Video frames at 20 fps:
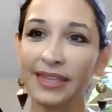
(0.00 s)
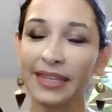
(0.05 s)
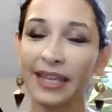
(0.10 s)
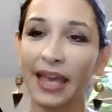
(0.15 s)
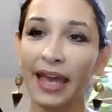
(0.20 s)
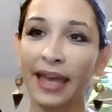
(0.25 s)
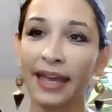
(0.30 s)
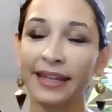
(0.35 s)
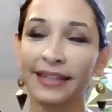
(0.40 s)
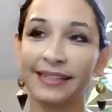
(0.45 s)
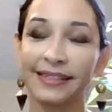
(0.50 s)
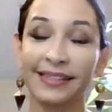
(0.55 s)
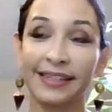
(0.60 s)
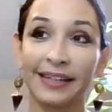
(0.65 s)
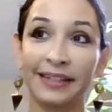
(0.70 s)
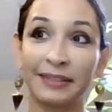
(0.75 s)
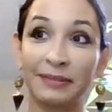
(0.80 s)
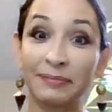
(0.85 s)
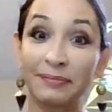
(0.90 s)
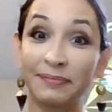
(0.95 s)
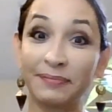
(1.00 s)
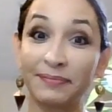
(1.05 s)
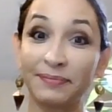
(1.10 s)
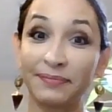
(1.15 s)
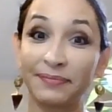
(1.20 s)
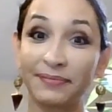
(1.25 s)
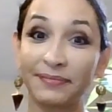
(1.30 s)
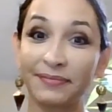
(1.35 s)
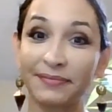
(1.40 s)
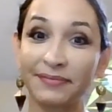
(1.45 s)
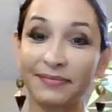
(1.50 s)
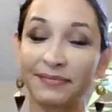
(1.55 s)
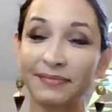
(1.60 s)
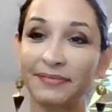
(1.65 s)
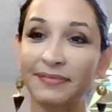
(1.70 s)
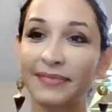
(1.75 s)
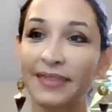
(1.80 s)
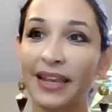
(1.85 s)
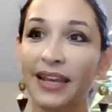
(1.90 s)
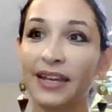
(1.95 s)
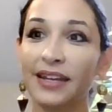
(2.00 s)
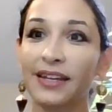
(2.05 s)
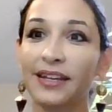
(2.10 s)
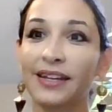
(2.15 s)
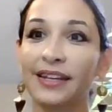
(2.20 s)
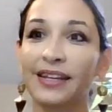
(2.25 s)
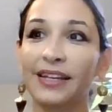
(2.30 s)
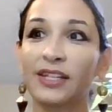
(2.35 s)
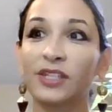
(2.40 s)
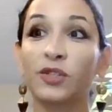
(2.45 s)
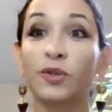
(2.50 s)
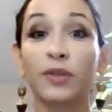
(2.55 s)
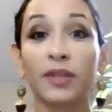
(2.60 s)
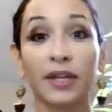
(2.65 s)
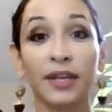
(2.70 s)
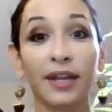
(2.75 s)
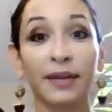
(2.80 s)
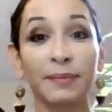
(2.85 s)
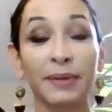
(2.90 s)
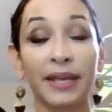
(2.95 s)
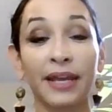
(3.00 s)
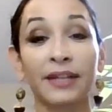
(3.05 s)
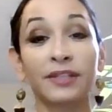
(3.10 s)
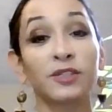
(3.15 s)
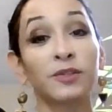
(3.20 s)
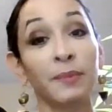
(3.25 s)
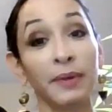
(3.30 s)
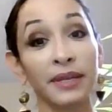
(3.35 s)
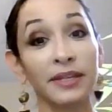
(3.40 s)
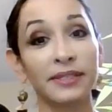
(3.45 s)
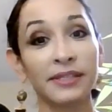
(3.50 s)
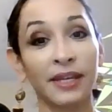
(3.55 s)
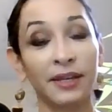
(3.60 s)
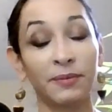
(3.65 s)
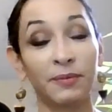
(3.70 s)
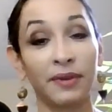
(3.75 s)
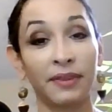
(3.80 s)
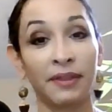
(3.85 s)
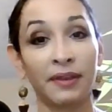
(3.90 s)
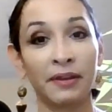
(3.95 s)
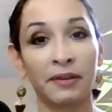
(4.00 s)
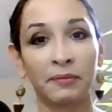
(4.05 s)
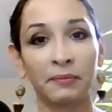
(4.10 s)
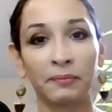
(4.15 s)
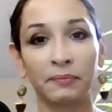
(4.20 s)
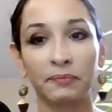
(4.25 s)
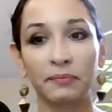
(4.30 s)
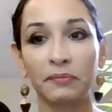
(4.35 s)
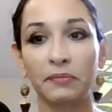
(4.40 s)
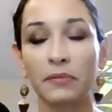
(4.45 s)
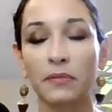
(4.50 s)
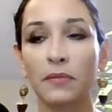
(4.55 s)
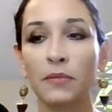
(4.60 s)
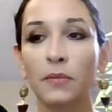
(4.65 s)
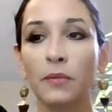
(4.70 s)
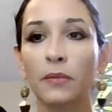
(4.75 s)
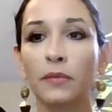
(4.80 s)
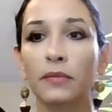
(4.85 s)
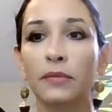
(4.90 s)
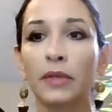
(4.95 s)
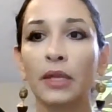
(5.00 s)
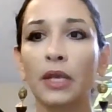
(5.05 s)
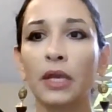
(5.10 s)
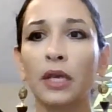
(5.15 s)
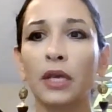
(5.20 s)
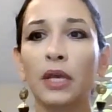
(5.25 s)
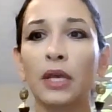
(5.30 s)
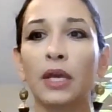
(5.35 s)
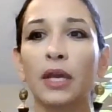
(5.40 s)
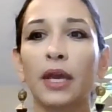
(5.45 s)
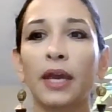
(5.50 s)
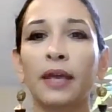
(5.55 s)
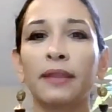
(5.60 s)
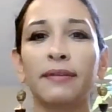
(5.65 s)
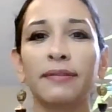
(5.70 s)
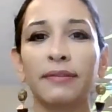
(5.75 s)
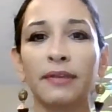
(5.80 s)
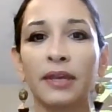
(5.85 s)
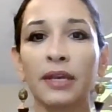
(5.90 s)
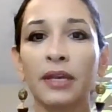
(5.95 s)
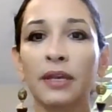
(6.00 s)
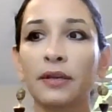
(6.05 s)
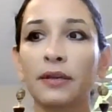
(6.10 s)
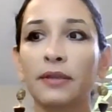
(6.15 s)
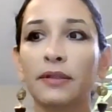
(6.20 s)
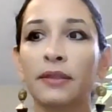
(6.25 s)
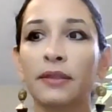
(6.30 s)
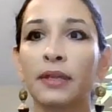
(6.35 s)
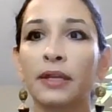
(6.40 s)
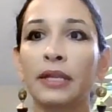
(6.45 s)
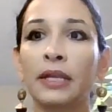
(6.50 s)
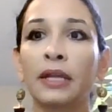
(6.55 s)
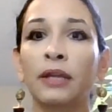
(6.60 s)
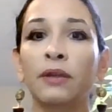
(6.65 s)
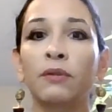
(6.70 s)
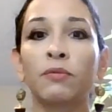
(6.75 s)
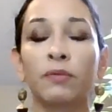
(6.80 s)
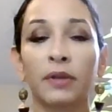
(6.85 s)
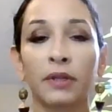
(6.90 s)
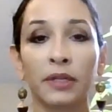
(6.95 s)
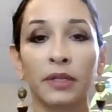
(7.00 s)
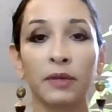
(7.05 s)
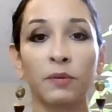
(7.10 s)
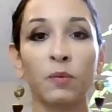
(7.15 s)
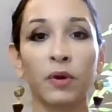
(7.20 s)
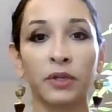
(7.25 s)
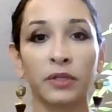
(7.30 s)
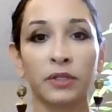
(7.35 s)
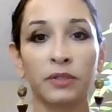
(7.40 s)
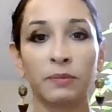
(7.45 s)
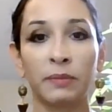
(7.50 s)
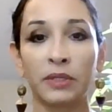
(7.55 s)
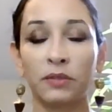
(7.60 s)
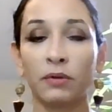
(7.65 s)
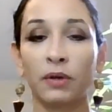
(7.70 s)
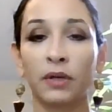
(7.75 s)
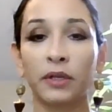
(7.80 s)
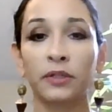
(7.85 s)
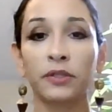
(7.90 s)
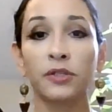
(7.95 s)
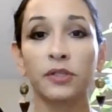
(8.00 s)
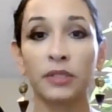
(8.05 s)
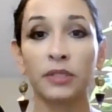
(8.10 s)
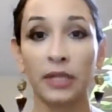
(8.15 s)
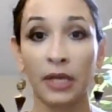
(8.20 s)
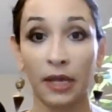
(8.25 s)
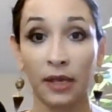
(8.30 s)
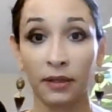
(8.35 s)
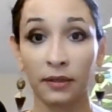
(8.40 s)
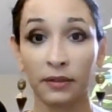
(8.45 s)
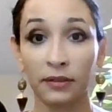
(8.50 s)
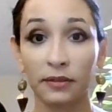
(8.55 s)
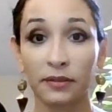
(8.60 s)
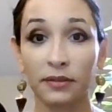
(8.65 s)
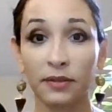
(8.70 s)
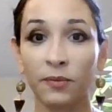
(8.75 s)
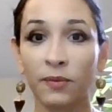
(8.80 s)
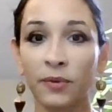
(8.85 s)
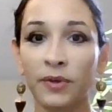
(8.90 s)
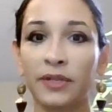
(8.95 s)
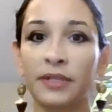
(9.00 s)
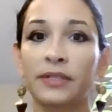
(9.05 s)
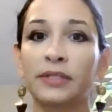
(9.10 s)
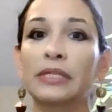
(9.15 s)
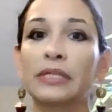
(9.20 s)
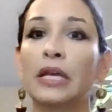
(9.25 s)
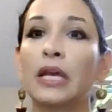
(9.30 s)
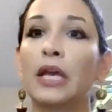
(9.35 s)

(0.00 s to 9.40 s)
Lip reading: And so then I began to meditate with him. And the thing that he really wanted me to understand was